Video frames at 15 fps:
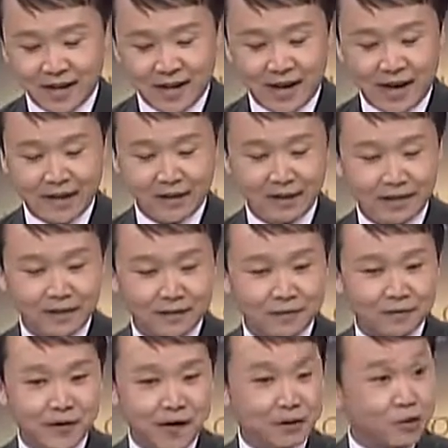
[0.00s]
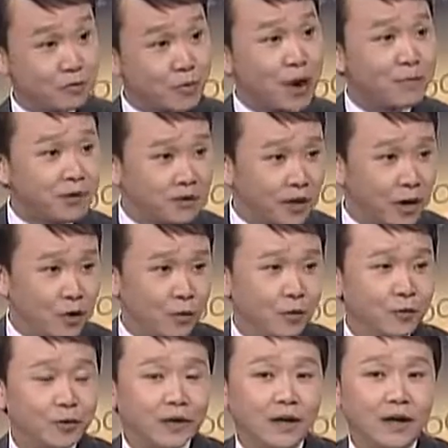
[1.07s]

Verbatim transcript: And as you probably know,